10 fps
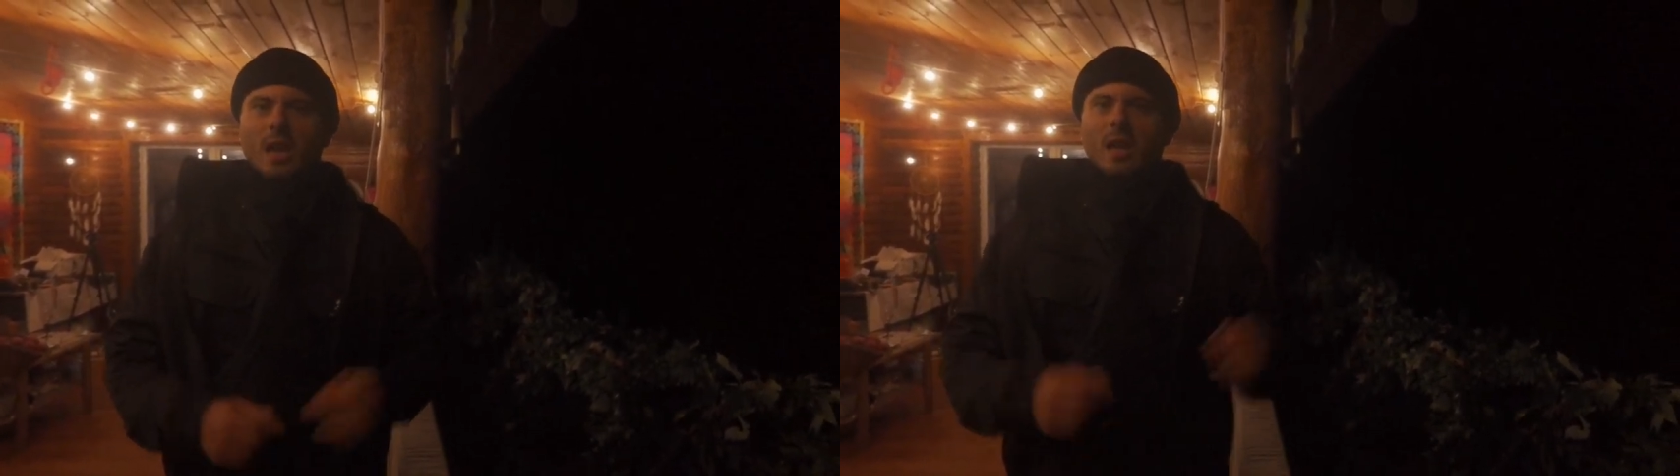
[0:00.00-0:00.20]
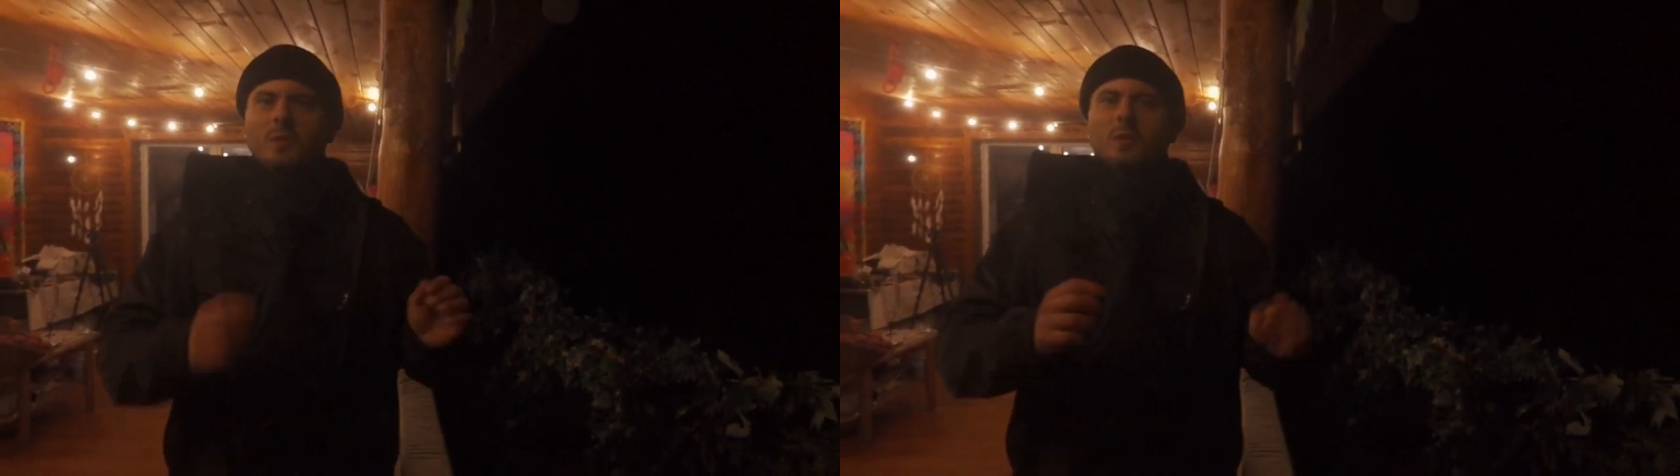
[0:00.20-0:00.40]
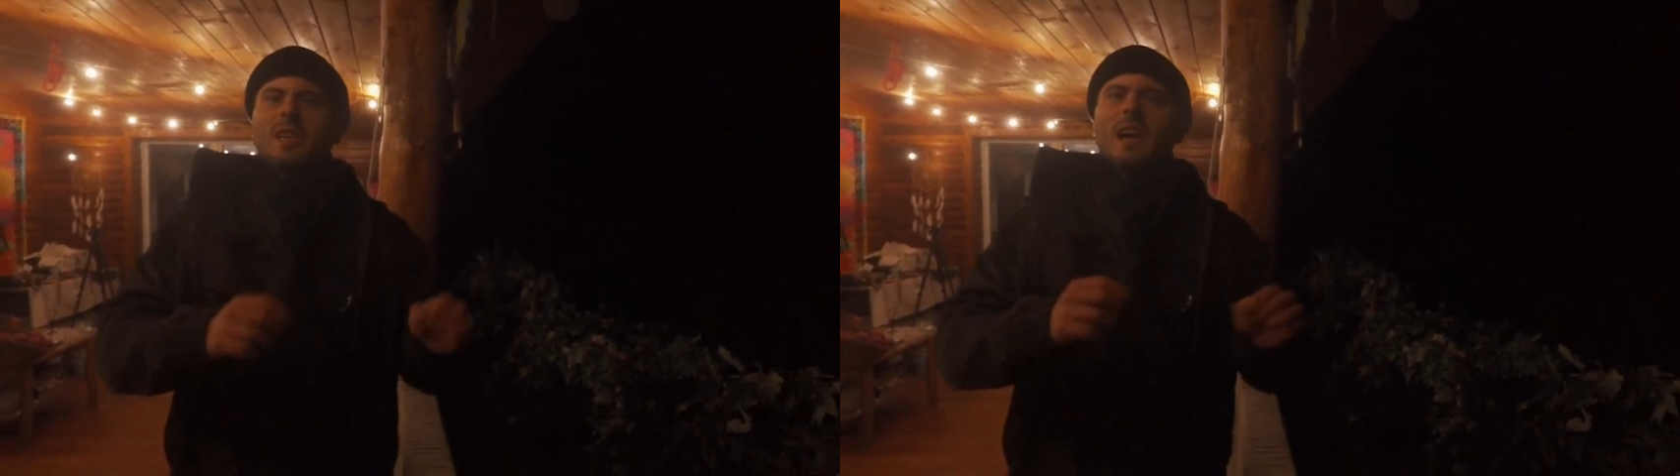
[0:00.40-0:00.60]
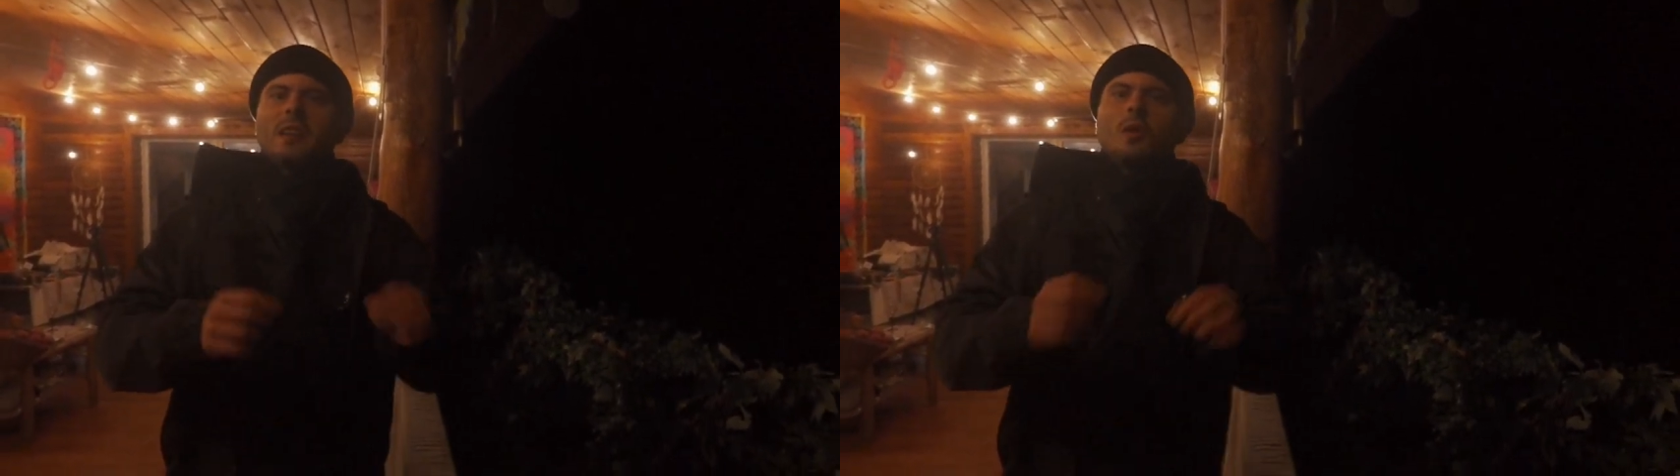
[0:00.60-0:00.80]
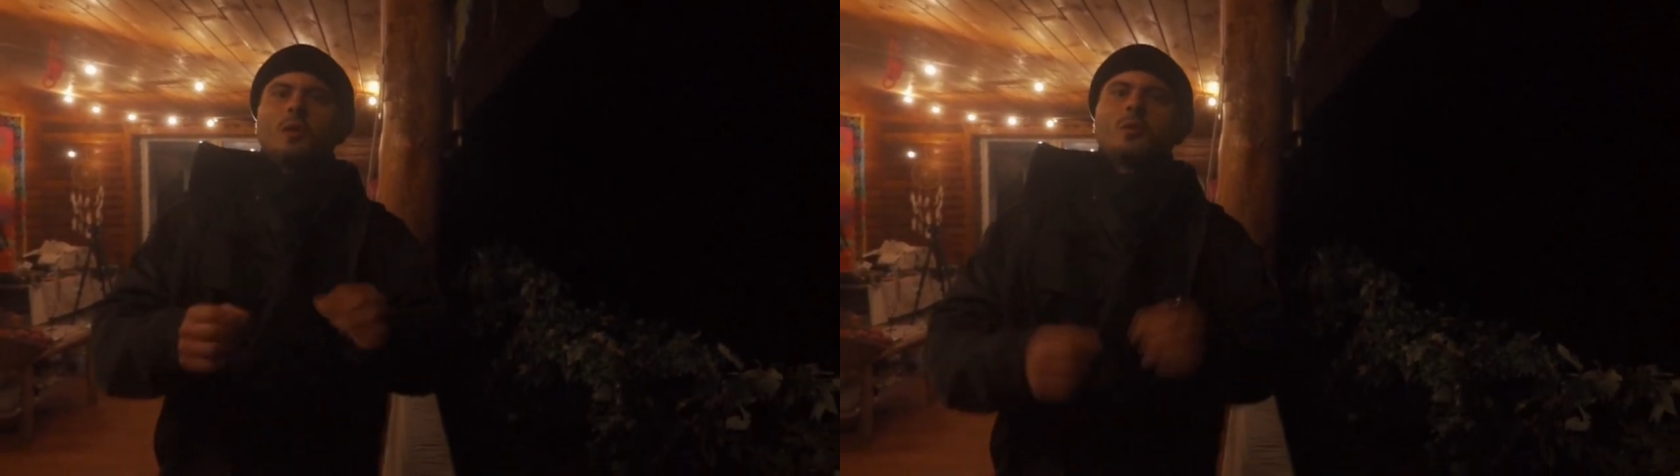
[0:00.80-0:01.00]
It was
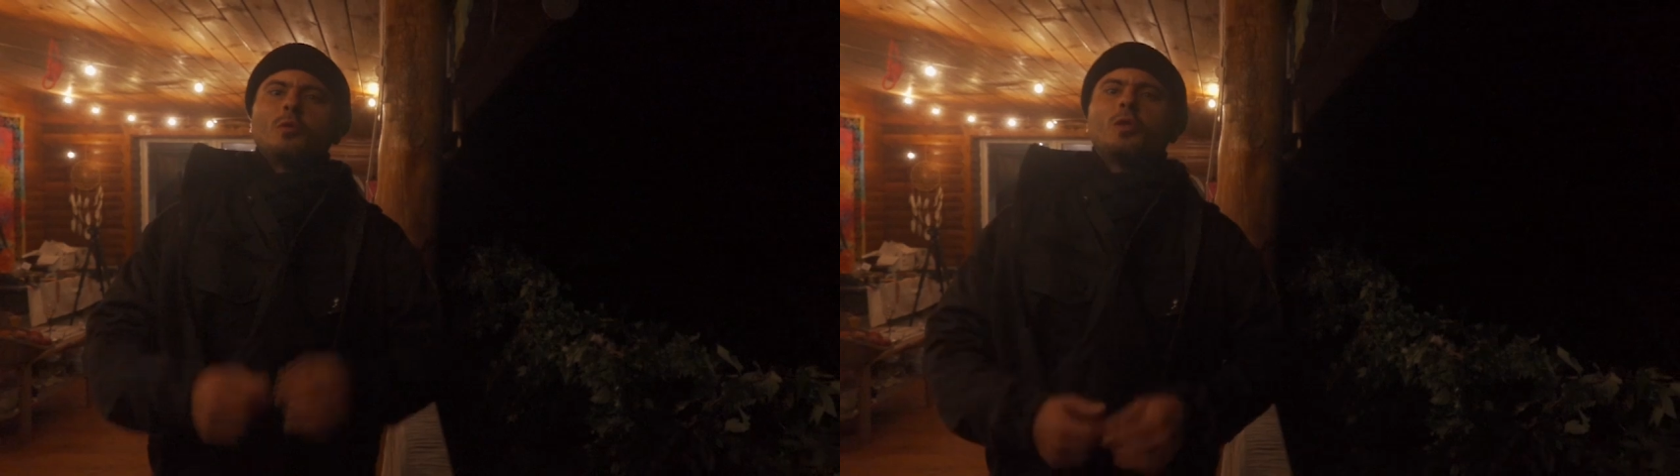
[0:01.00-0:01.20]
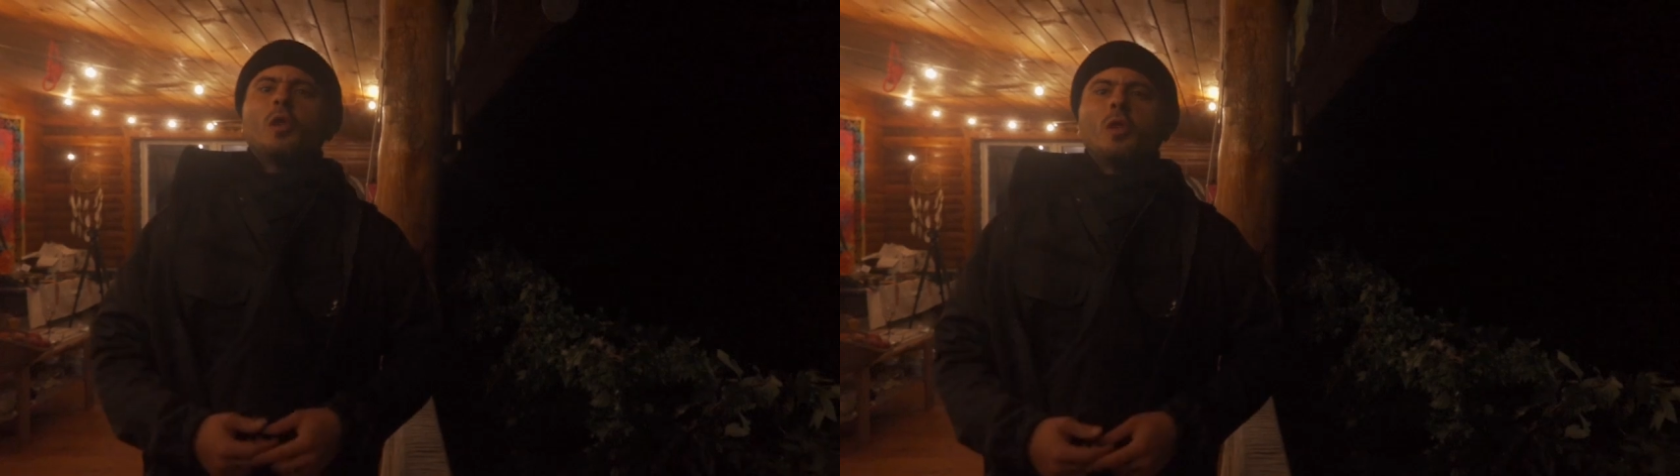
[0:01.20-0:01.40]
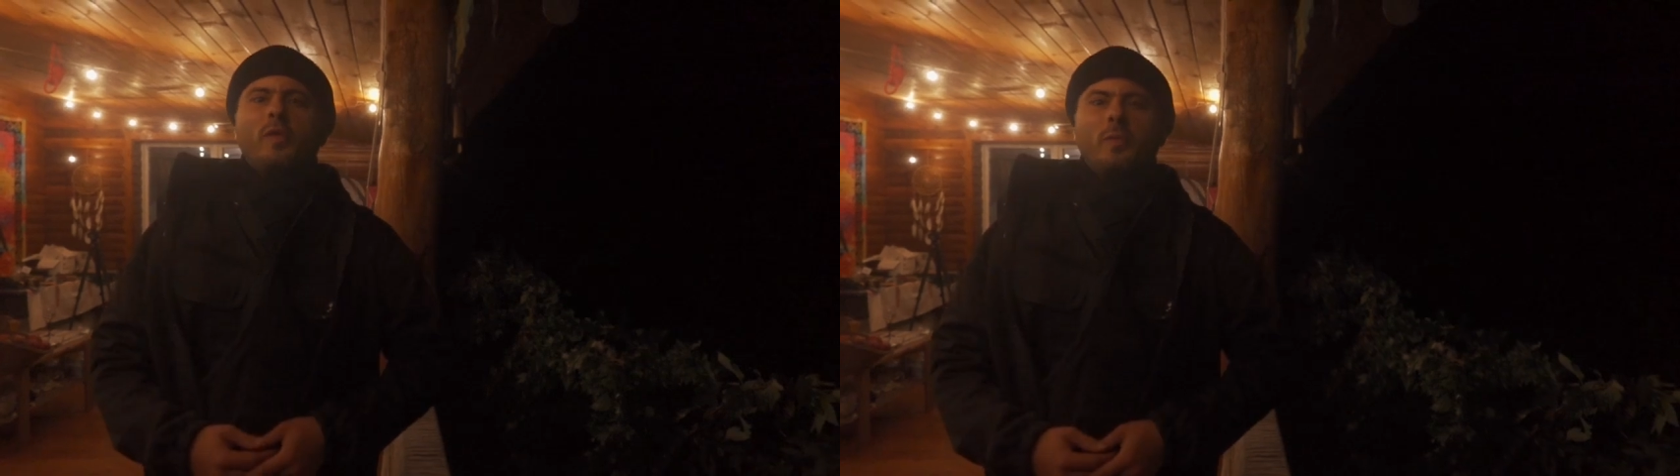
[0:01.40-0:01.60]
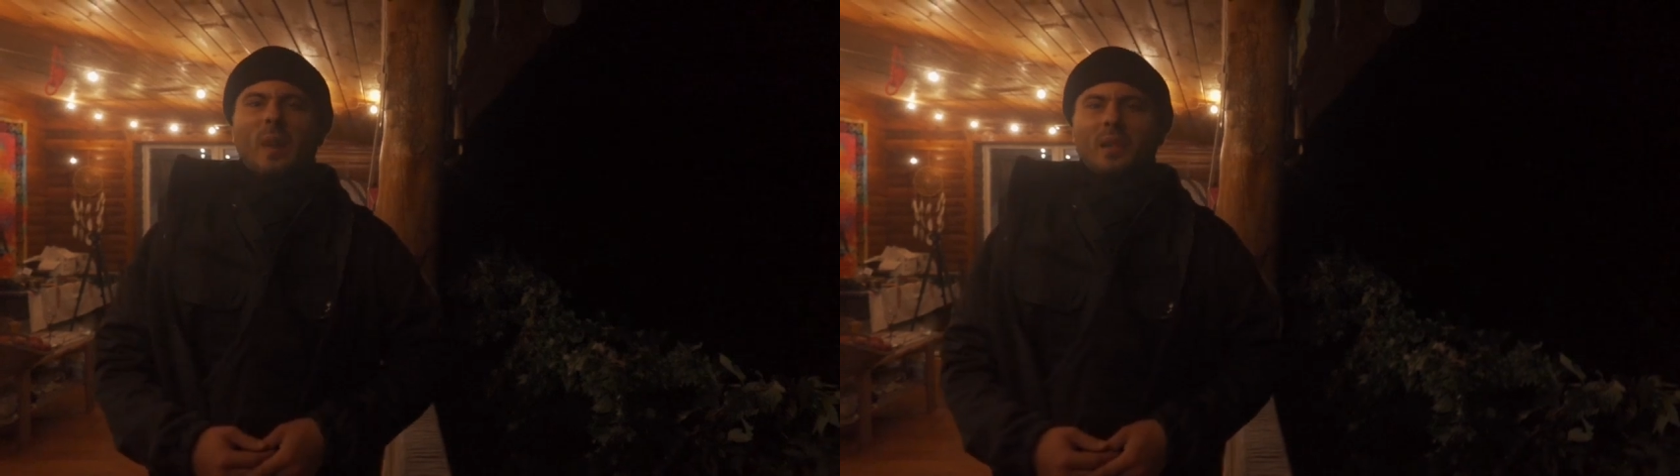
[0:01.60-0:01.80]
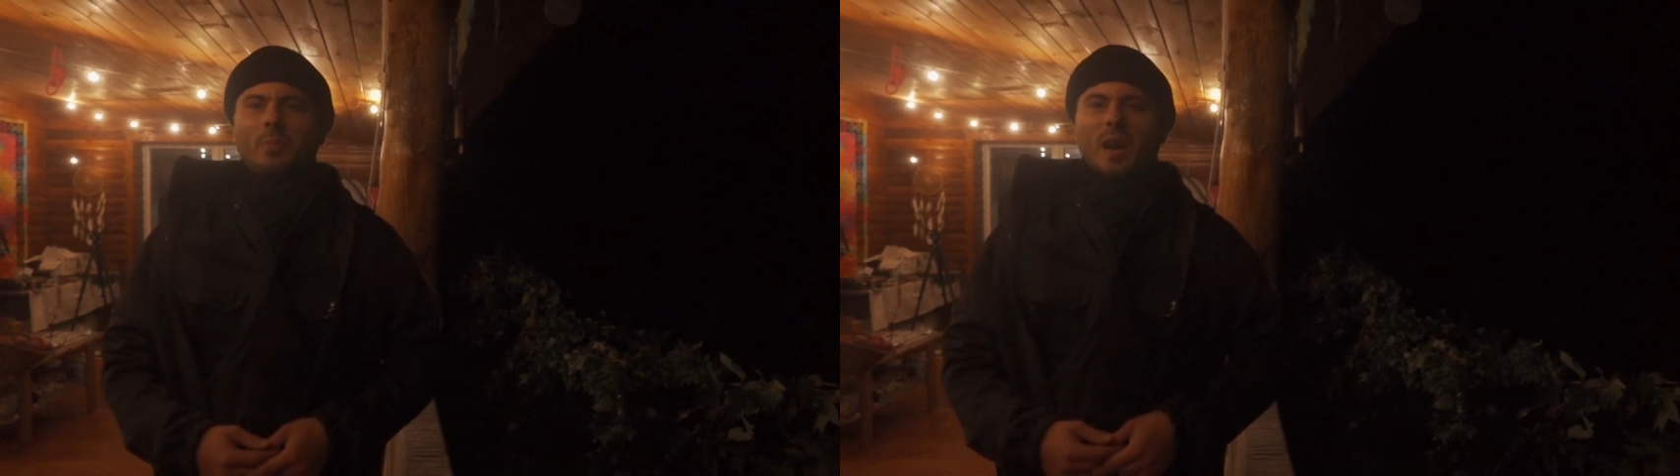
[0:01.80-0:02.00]
carried on to John of
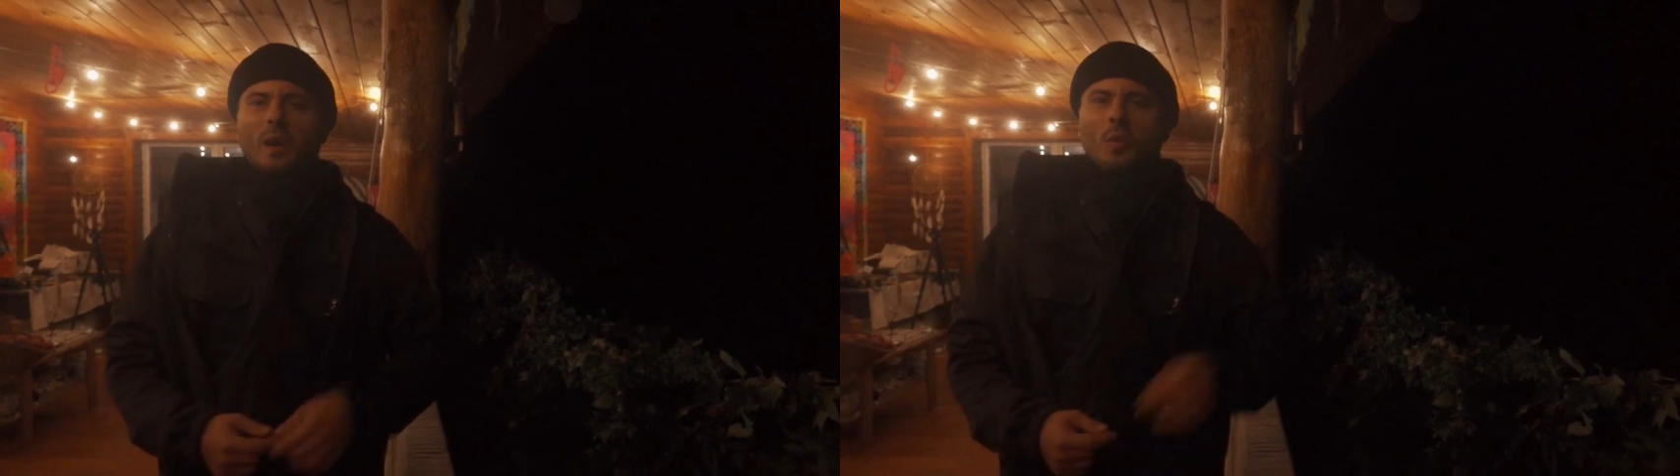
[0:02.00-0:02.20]
Patmos,